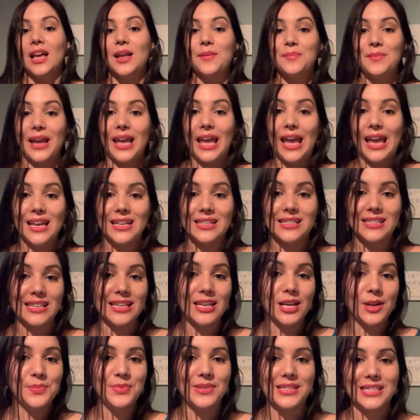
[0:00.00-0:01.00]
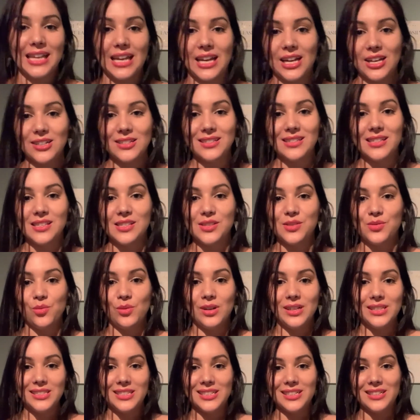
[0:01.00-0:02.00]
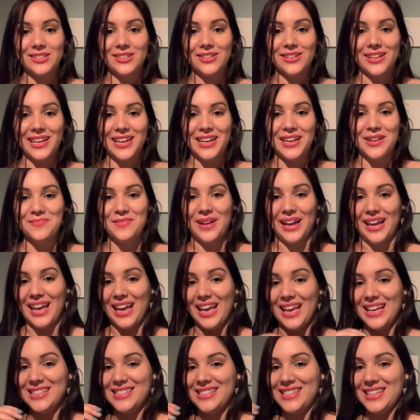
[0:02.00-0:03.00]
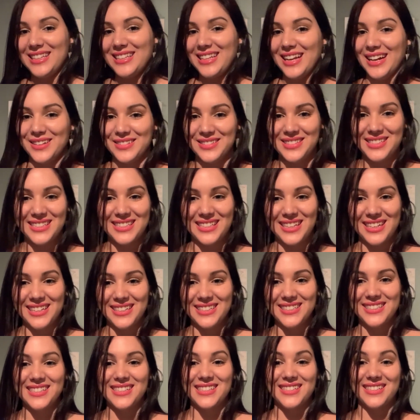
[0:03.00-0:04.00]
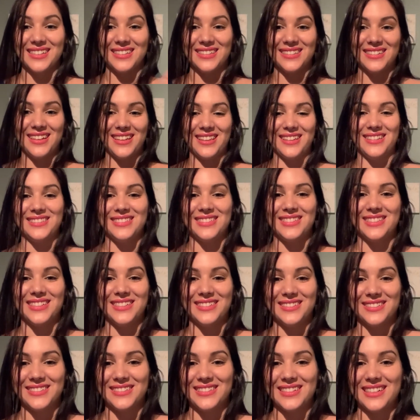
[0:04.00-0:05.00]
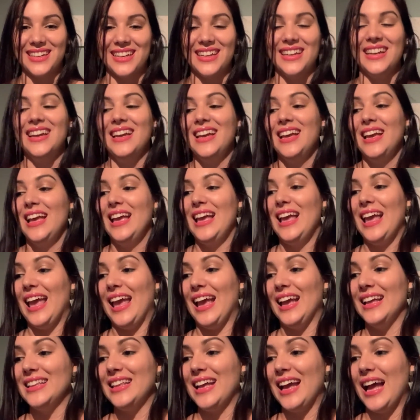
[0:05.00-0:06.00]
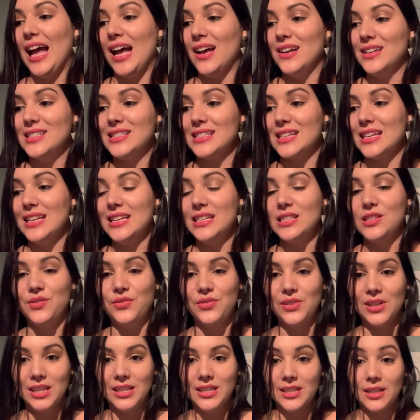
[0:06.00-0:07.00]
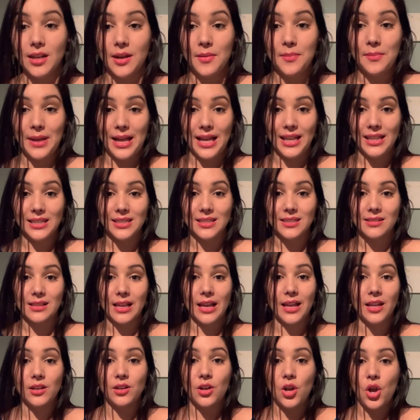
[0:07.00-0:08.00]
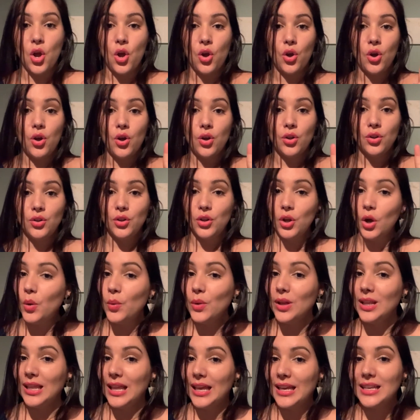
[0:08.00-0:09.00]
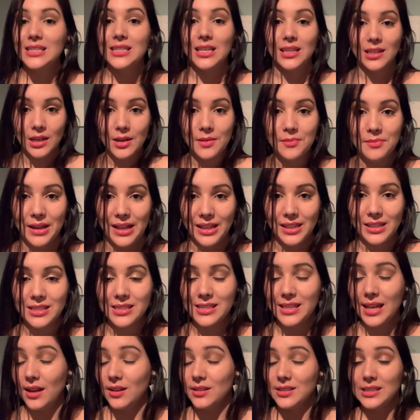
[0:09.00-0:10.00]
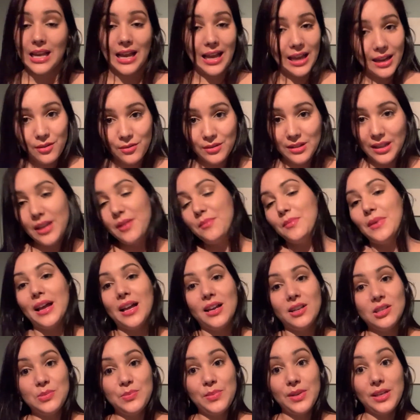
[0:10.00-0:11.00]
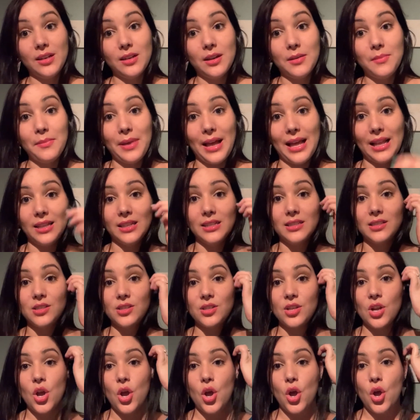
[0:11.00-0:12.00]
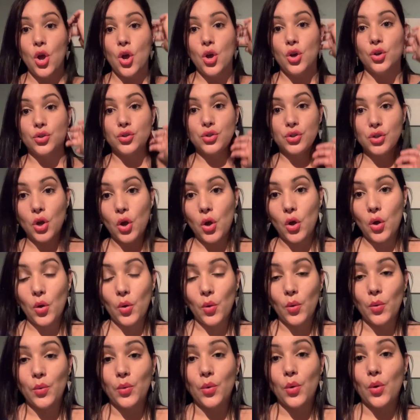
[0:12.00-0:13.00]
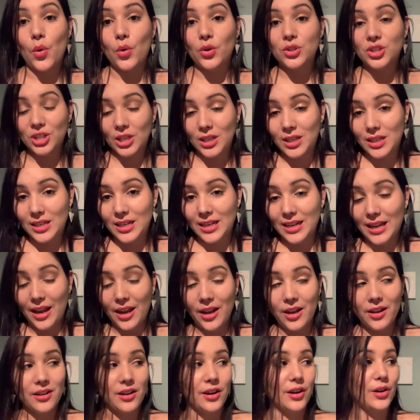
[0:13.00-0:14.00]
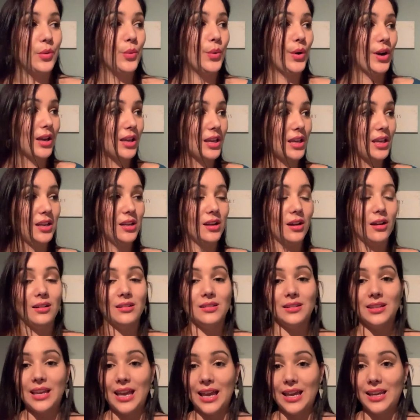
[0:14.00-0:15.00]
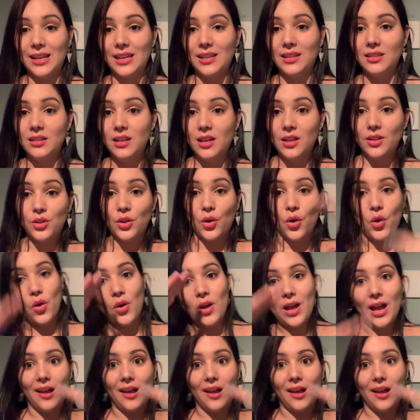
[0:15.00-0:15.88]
my A C upstairs is one degree. My A C downstairs is another degree. And the house is feeling unbalanced. And no one likes an unbalanced house. I don't like my house being unbalanced. So Shaheen and I are working on getting the whole